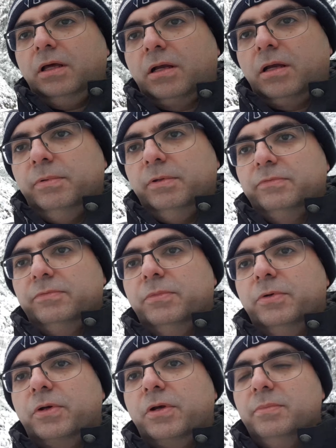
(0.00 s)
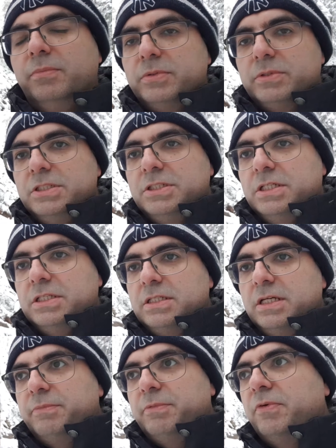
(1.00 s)
a couple of more compositions
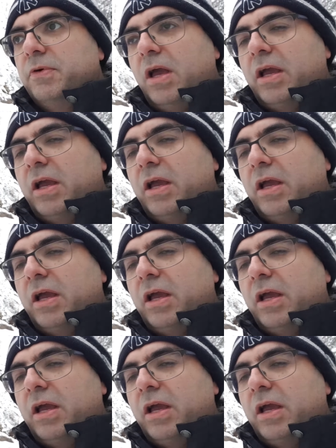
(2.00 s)
here before